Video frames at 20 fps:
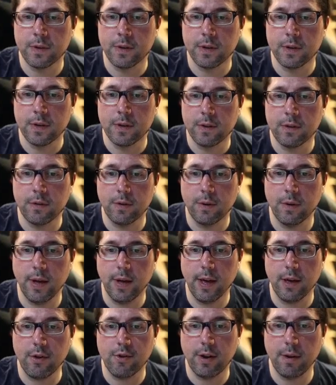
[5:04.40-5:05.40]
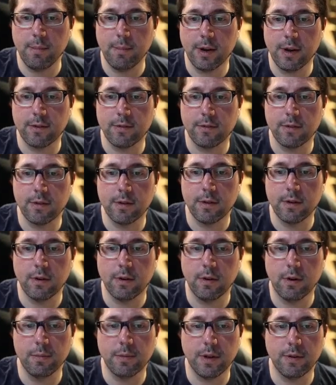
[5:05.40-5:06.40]
So actually Max
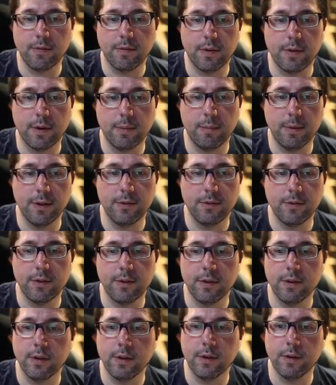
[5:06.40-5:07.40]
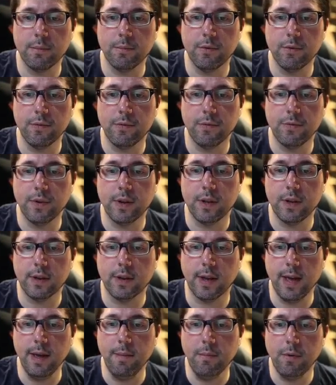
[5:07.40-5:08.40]
opted for the best move in the
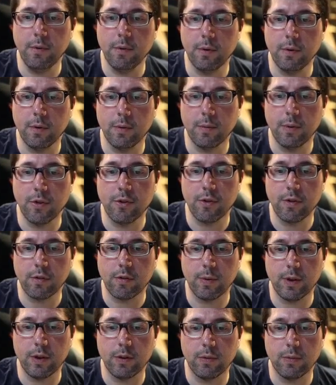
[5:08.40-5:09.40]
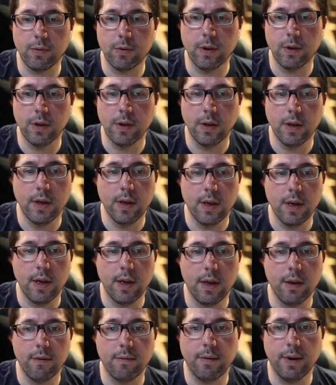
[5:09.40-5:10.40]
game, which is queen to
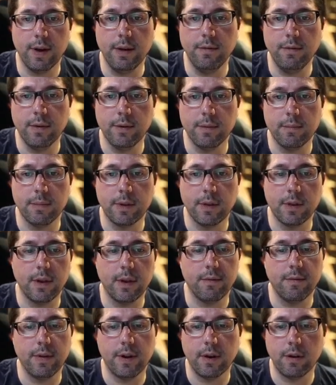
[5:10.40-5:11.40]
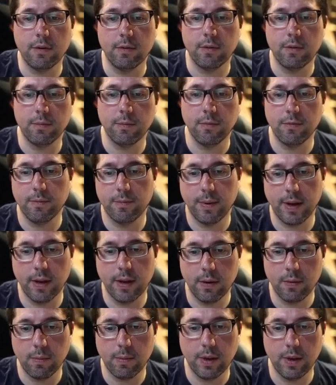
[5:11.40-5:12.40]
a5, but now very good move by
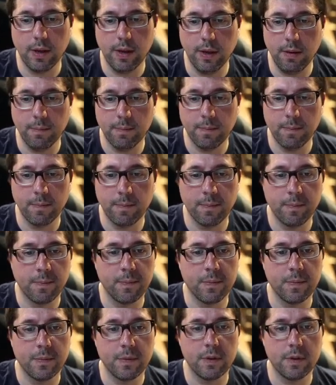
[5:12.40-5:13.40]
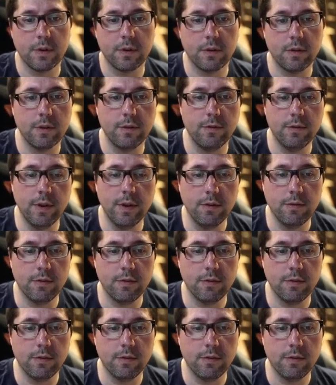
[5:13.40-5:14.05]
Wei Yi, d6,